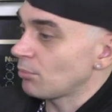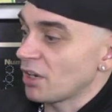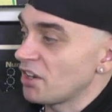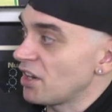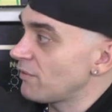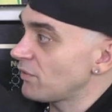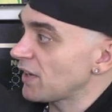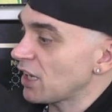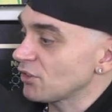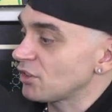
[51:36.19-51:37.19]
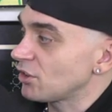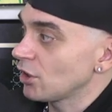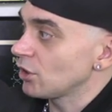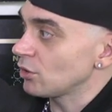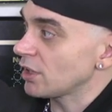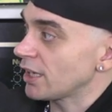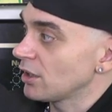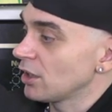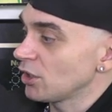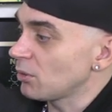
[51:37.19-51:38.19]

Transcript: but everything else you're like